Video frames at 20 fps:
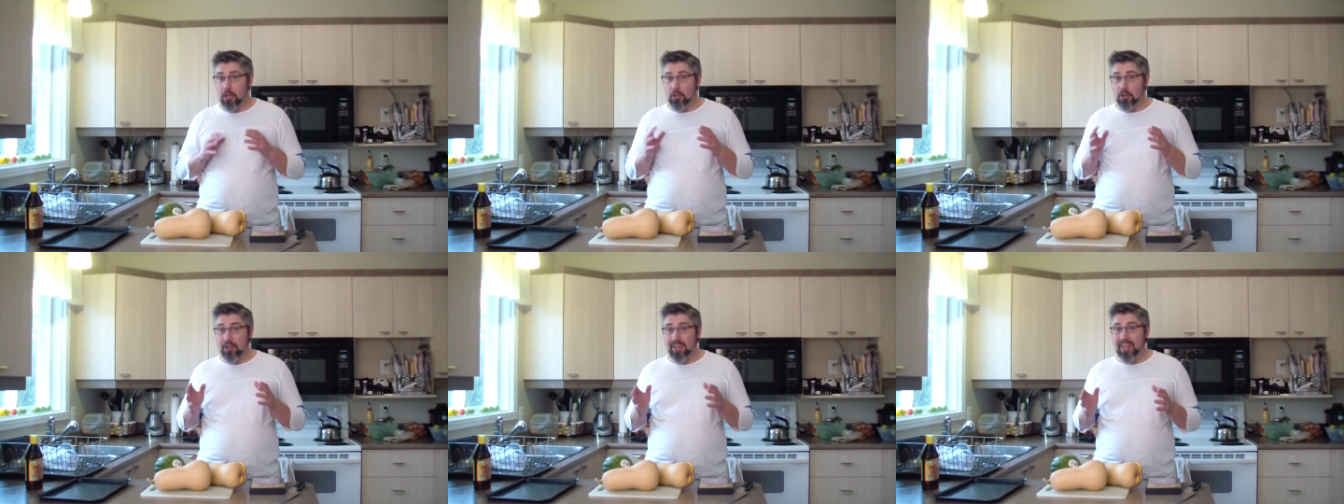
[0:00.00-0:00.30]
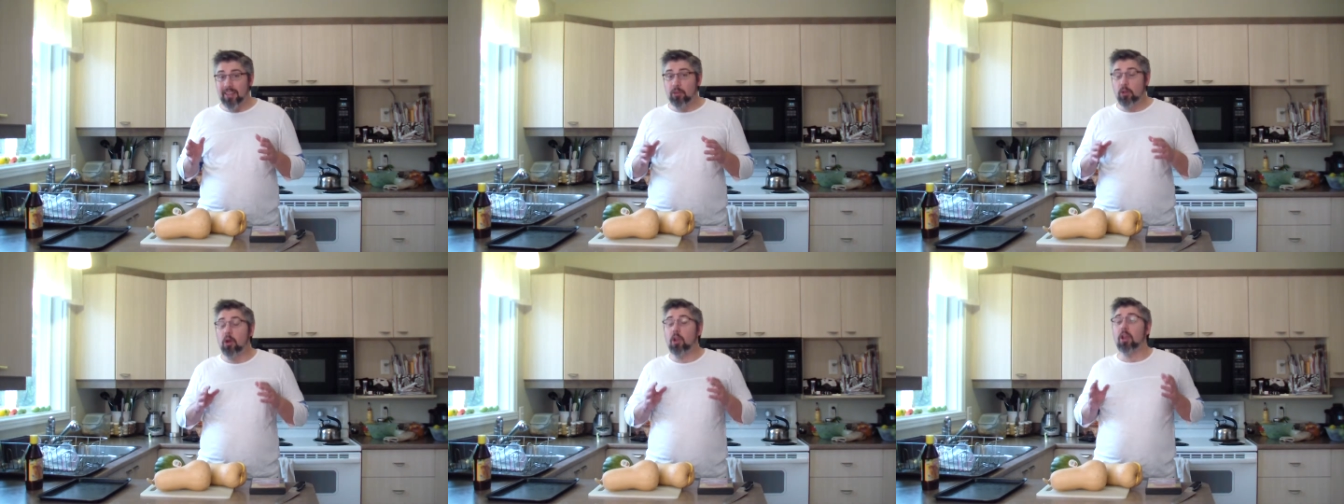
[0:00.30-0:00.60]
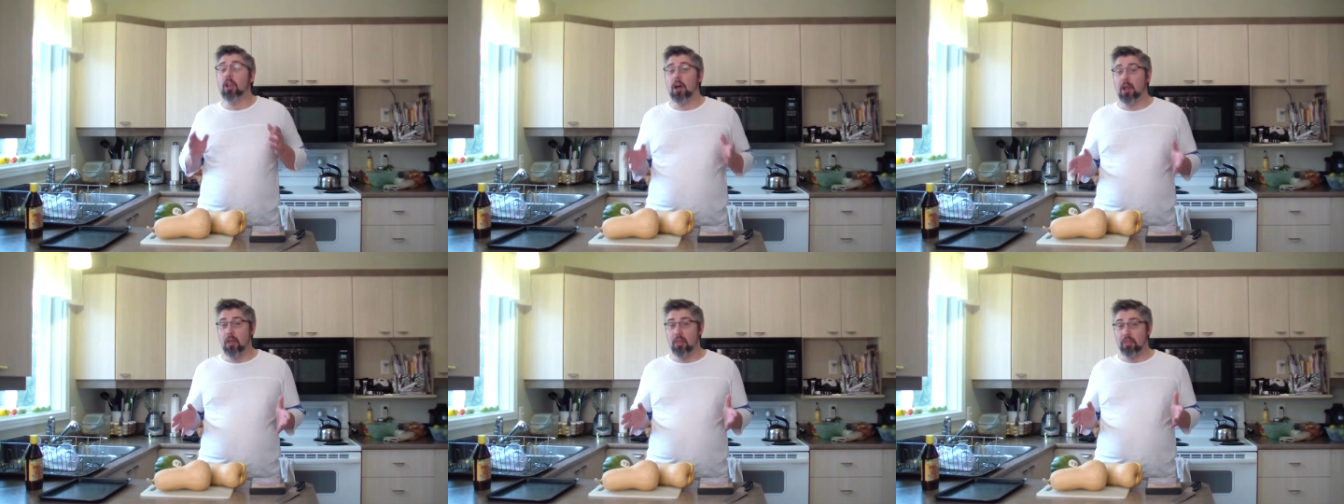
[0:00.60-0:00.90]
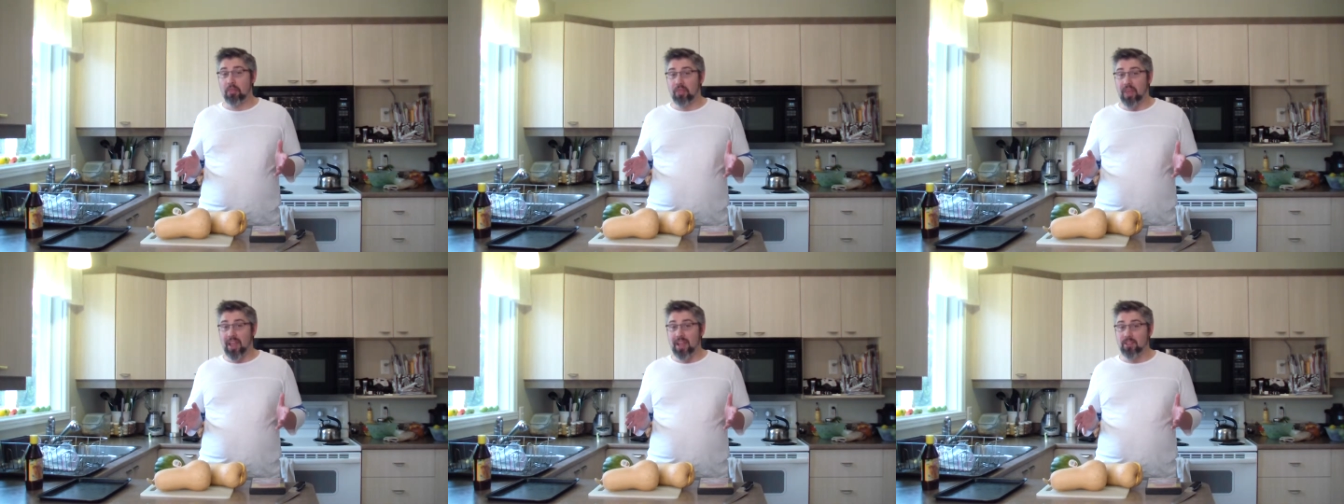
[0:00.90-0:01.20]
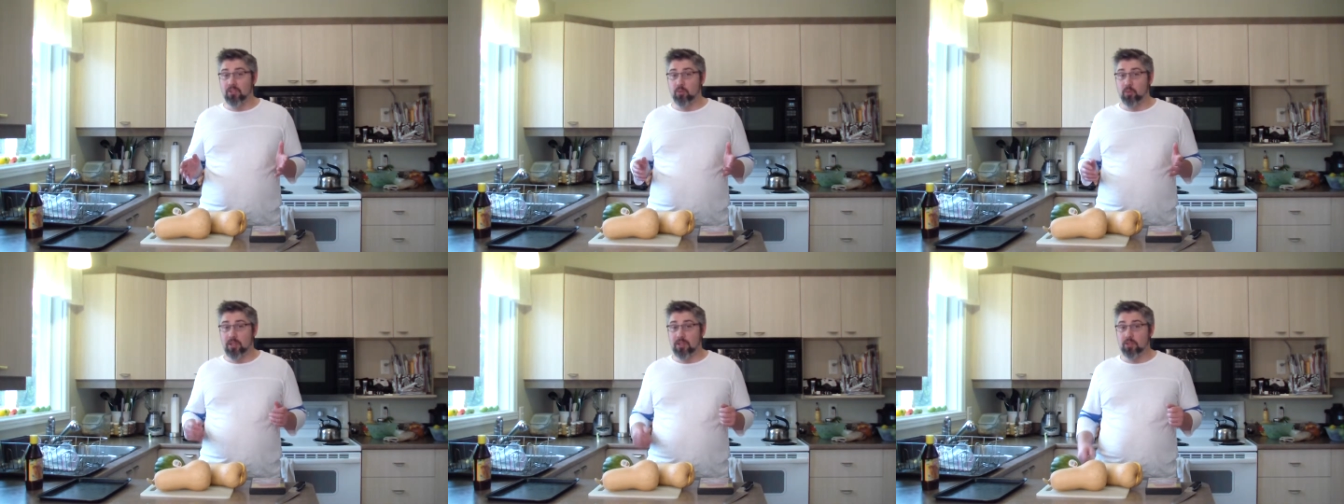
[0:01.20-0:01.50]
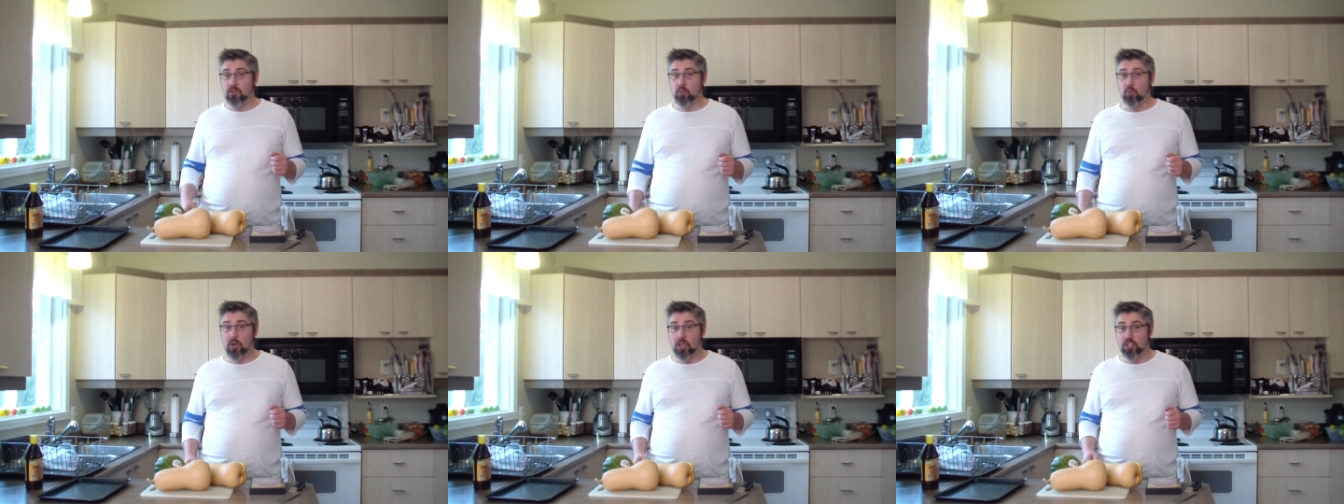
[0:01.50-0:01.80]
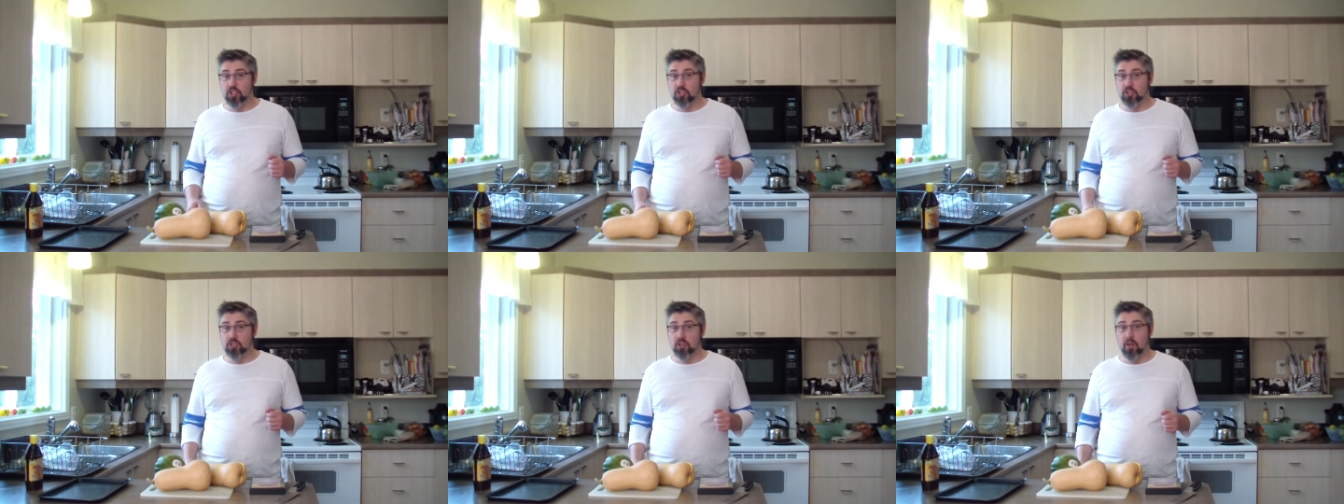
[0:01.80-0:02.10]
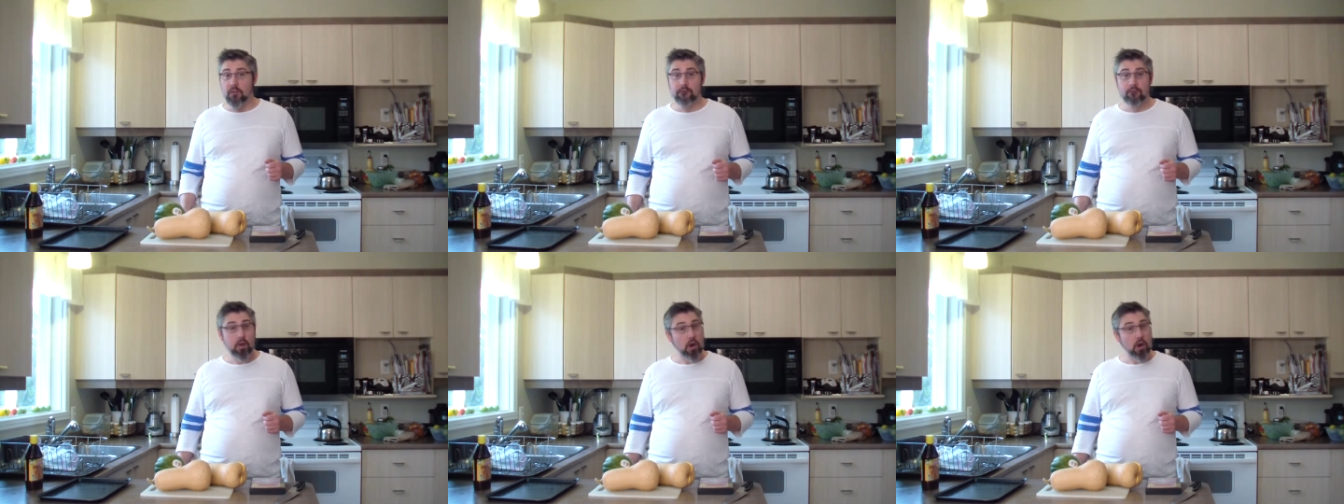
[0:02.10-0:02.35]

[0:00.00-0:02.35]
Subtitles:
You can do a lot of things with squashes.